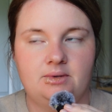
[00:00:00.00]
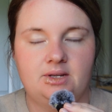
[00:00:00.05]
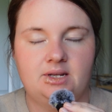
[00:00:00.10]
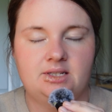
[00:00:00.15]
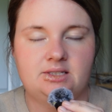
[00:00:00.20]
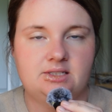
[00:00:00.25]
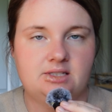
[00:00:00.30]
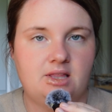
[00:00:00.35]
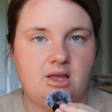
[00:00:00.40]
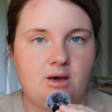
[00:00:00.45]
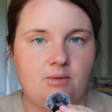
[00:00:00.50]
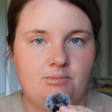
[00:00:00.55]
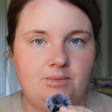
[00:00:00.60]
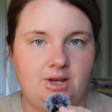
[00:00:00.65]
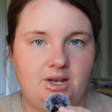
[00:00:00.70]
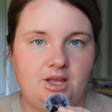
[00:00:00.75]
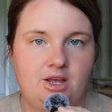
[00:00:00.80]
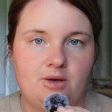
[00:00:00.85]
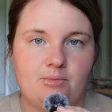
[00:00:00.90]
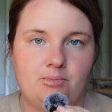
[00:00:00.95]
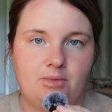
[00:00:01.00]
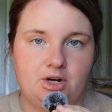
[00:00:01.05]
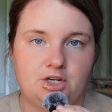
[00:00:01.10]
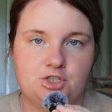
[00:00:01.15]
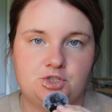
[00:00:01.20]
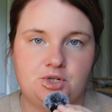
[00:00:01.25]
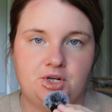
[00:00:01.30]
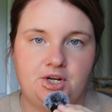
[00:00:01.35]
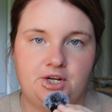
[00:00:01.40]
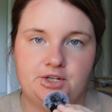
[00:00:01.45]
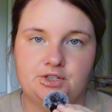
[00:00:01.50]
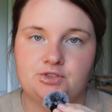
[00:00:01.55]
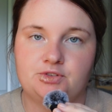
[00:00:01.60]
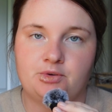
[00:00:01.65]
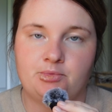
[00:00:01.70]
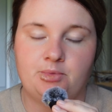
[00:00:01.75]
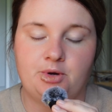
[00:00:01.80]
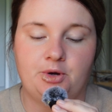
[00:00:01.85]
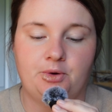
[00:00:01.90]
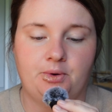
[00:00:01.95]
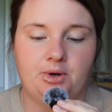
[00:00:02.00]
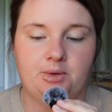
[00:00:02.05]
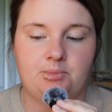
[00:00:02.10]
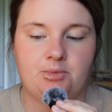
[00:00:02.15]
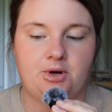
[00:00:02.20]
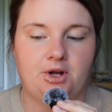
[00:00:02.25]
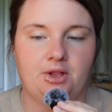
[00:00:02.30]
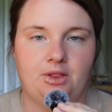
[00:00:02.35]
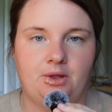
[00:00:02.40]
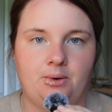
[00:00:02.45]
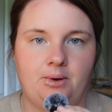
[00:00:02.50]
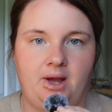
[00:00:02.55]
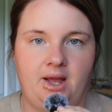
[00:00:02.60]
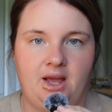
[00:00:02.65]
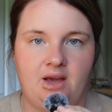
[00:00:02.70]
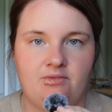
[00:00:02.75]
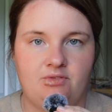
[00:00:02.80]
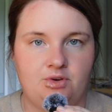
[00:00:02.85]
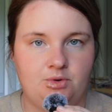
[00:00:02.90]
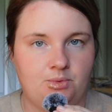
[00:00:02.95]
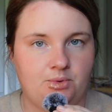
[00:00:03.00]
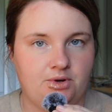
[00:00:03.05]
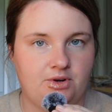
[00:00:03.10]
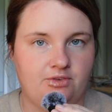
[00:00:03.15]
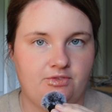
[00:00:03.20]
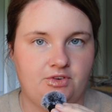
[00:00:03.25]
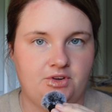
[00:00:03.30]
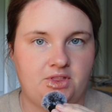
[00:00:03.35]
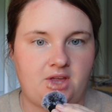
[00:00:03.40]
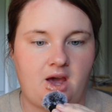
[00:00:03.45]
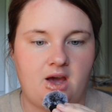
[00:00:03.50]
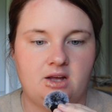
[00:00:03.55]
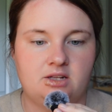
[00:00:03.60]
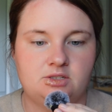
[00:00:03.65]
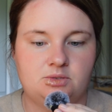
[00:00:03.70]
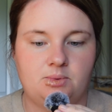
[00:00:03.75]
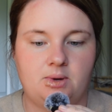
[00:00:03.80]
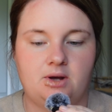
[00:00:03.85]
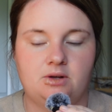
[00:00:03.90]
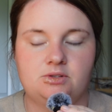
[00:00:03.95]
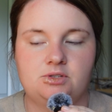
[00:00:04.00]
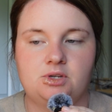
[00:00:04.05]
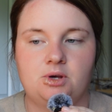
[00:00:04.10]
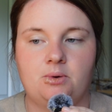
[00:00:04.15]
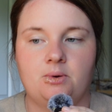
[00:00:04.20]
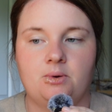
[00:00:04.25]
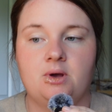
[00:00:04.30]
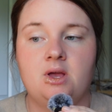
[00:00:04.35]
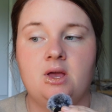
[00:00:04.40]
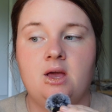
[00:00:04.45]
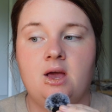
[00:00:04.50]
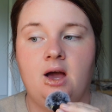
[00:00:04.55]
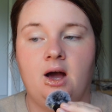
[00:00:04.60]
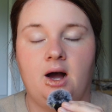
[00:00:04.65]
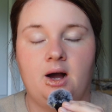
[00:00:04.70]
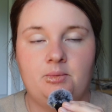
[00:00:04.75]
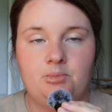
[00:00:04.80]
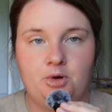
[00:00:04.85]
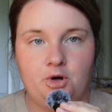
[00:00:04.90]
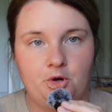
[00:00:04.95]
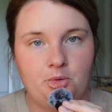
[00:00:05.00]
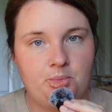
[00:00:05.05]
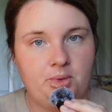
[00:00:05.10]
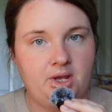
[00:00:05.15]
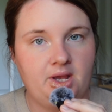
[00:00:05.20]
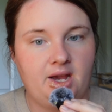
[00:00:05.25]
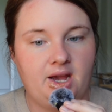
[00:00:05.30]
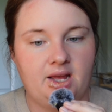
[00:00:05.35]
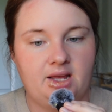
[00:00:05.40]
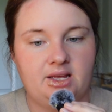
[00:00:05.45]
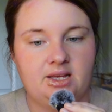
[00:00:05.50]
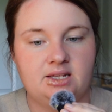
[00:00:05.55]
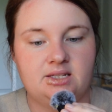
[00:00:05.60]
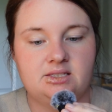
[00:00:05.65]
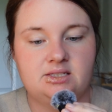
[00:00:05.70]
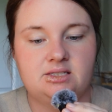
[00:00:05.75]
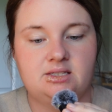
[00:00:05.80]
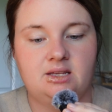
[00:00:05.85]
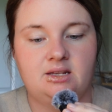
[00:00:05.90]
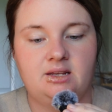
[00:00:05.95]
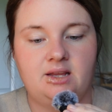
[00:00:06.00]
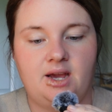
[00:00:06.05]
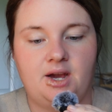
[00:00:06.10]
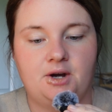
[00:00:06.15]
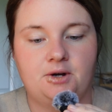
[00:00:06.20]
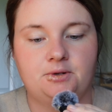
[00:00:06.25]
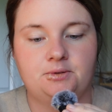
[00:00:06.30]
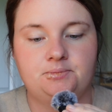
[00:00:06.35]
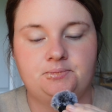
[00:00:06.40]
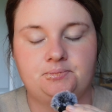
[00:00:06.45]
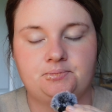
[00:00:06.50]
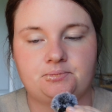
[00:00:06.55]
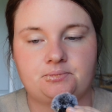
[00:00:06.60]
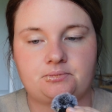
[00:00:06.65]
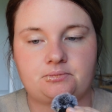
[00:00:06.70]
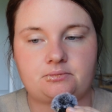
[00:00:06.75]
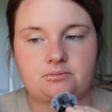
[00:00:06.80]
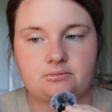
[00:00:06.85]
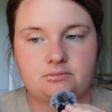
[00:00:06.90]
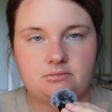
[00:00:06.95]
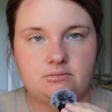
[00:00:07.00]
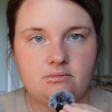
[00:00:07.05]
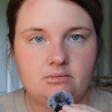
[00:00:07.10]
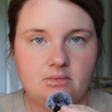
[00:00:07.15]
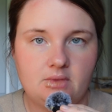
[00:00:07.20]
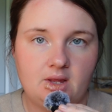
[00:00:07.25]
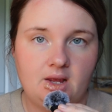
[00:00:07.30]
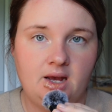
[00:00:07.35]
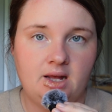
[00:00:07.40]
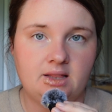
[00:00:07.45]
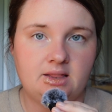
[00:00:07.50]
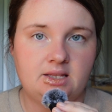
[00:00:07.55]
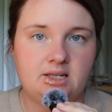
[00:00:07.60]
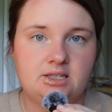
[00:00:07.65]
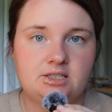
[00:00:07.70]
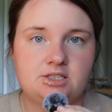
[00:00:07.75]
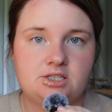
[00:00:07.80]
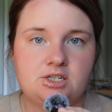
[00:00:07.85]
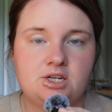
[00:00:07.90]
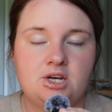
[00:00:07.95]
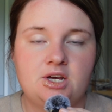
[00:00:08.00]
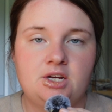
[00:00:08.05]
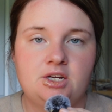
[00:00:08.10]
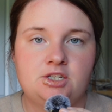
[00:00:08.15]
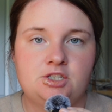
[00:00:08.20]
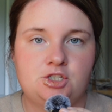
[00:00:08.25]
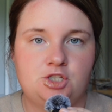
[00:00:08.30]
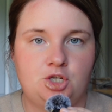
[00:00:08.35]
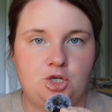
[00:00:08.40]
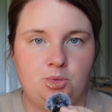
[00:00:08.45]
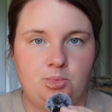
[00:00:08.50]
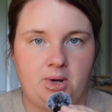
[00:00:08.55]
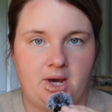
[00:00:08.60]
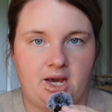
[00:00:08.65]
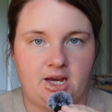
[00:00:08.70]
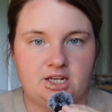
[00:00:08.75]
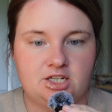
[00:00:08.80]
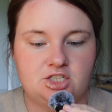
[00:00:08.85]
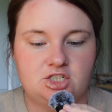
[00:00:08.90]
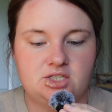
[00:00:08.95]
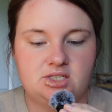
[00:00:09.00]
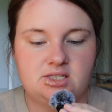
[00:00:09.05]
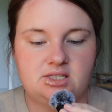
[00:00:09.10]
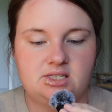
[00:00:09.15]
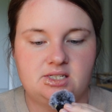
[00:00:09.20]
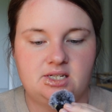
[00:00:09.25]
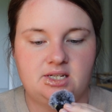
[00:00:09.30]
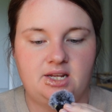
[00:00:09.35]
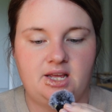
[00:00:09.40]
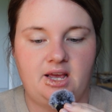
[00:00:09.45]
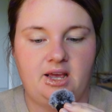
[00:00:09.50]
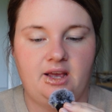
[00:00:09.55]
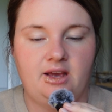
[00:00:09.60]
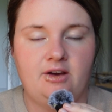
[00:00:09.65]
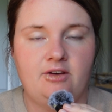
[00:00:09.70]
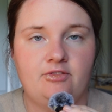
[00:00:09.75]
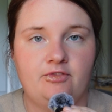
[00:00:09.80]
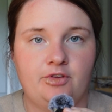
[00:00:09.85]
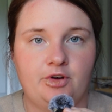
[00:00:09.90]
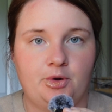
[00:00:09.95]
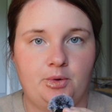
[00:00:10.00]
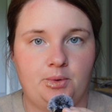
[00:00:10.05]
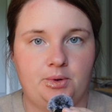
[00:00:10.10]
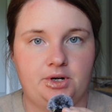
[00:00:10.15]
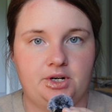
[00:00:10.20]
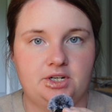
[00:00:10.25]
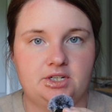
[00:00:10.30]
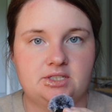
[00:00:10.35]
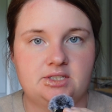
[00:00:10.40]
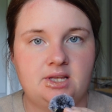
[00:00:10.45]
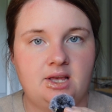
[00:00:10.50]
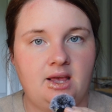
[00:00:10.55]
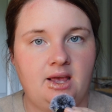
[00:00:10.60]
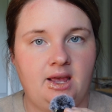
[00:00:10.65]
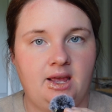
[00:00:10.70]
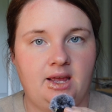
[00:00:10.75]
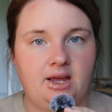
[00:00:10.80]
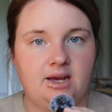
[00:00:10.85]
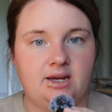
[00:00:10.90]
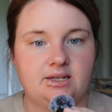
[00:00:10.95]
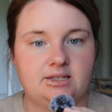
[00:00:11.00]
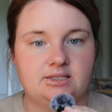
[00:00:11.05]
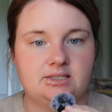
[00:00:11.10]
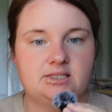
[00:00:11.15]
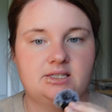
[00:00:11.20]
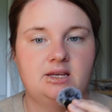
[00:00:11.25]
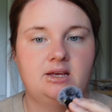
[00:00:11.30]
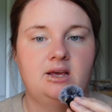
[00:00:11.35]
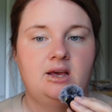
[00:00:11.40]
It's the mini Marjorie goose from Oak and Marlowe. I have an order for that as well. So I'm hoping I can send out at least 2 packages today for orders and